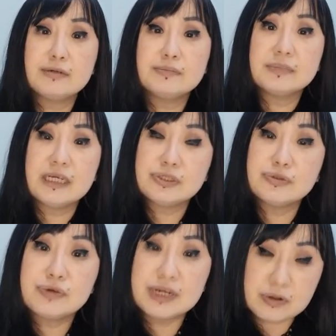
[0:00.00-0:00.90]
nasal
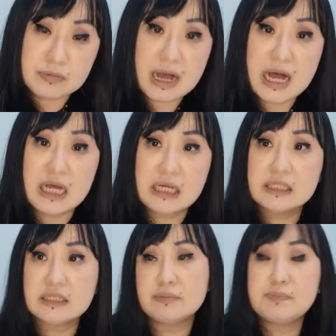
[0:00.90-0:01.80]
cradle
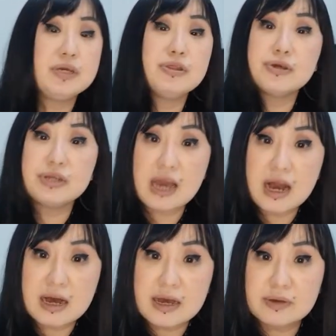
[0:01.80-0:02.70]
mask, the
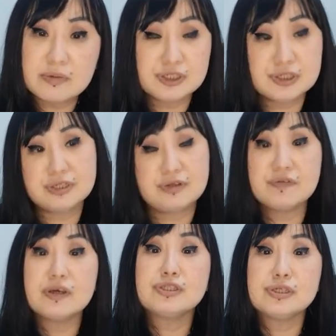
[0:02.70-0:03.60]
P30i, which is the
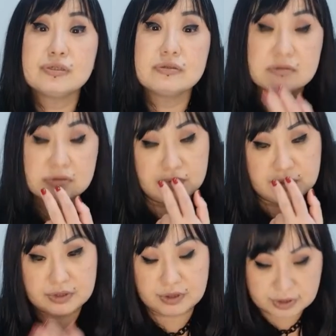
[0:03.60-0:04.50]
version
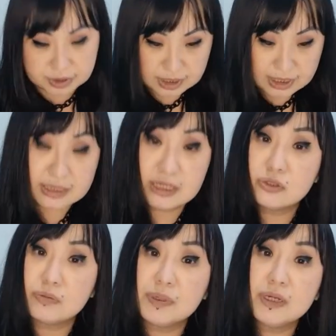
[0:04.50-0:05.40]
with the
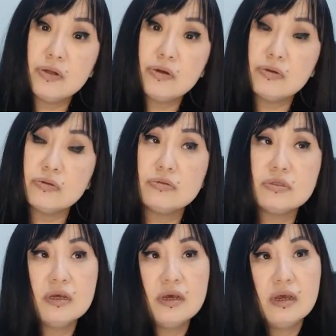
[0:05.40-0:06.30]
nasal
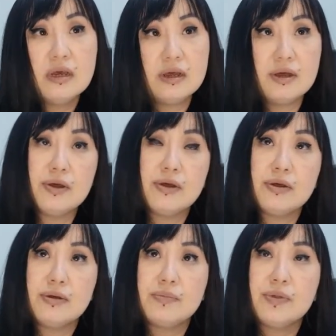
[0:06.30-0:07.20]
pillows,
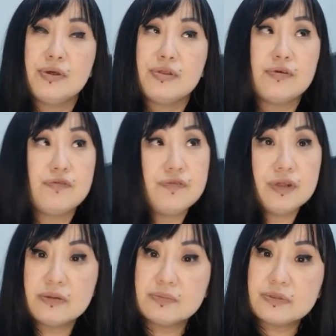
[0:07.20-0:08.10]
the
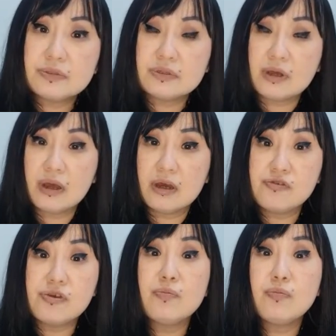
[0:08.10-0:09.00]
Philips
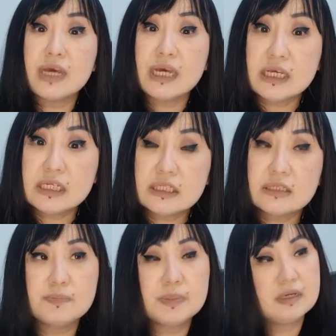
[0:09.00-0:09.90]

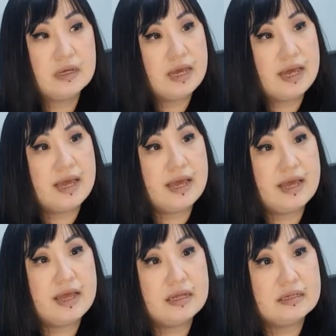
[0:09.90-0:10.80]
DreamWisp,
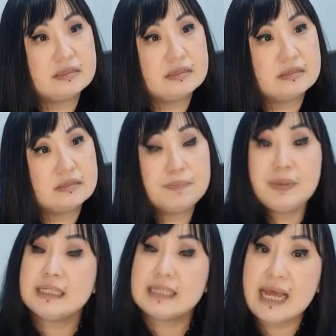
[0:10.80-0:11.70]
and the
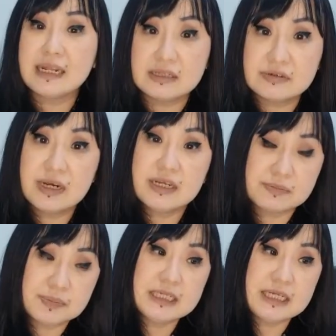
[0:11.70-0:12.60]
P10, right? The
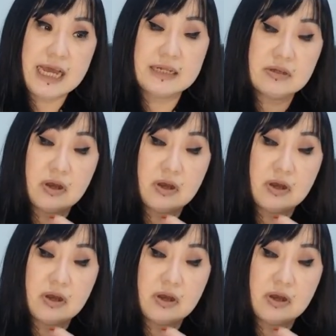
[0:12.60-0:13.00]
P10